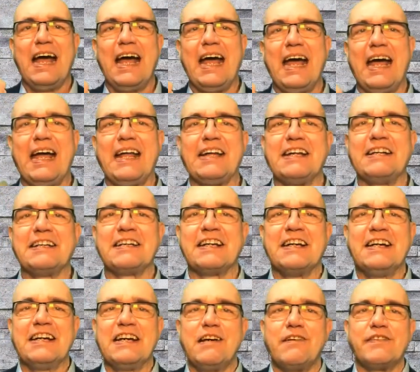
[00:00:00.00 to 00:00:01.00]
And
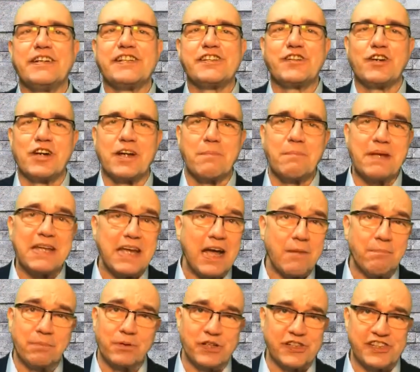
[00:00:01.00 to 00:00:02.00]
if it's going to be
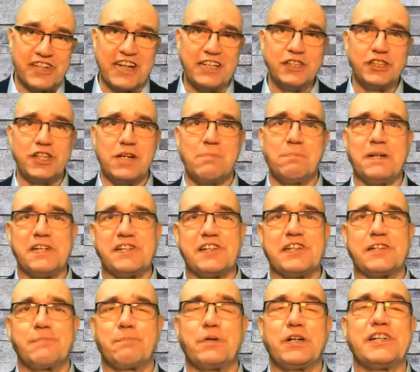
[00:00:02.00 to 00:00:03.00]
a presential
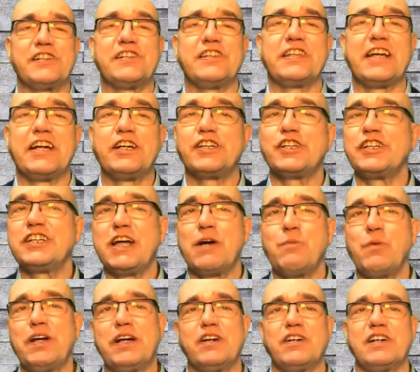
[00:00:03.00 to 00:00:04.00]
business presentation,
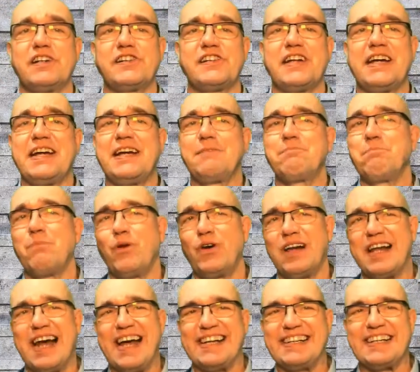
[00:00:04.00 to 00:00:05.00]
then we're going to say it more
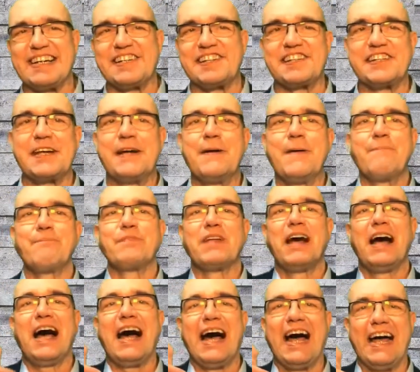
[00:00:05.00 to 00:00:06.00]
like this.
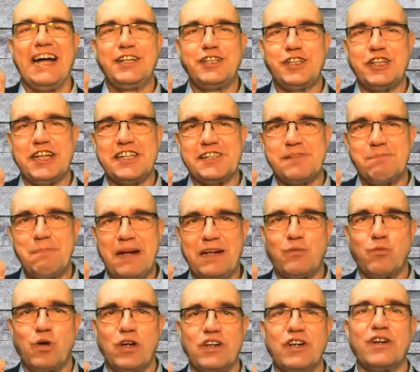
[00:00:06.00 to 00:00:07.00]
I just met
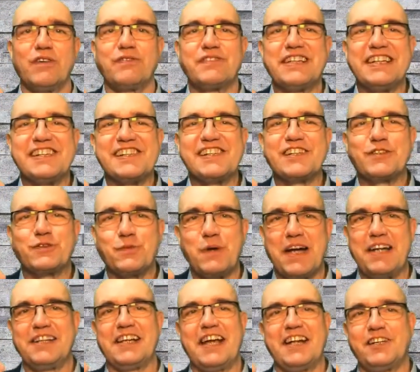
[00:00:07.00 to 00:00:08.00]
one of these
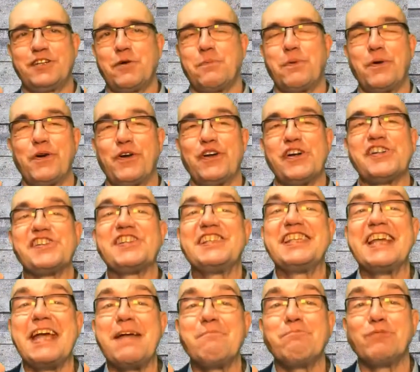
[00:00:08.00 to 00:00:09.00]
great entrepreneurs
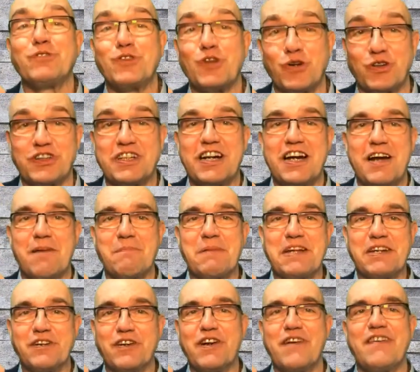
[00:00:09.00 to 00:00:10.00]
named Dr.
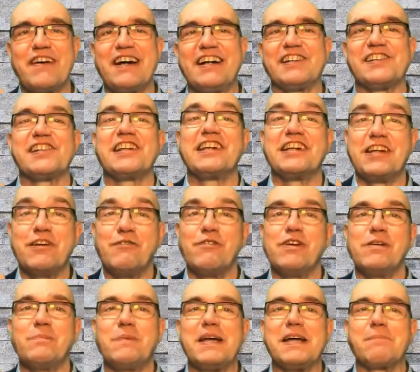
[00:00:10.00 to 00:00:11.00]
Emilio Nevares, and he
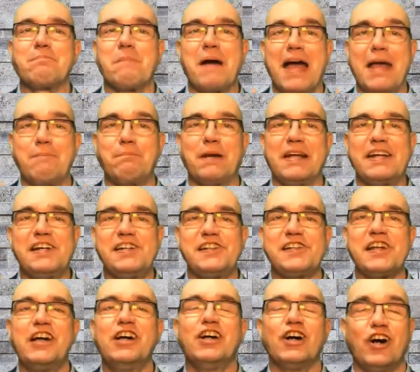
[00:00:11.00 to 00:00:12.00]
will be at my
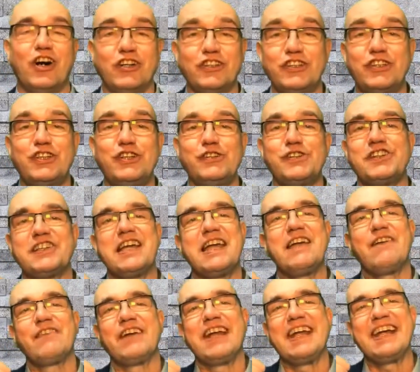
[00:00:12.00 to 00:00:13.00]
place on Tuesday
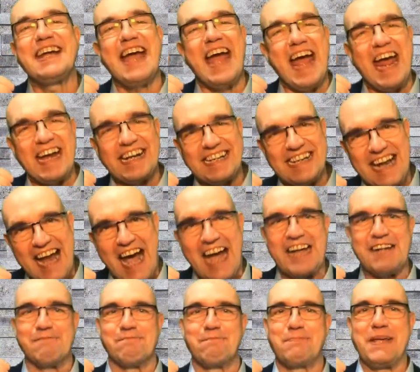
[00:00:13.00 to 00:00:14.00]
evening at
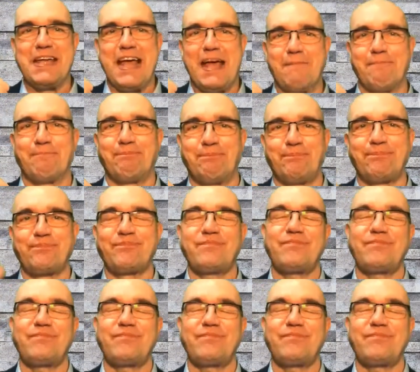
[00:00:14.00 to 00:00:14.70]
9 p.m.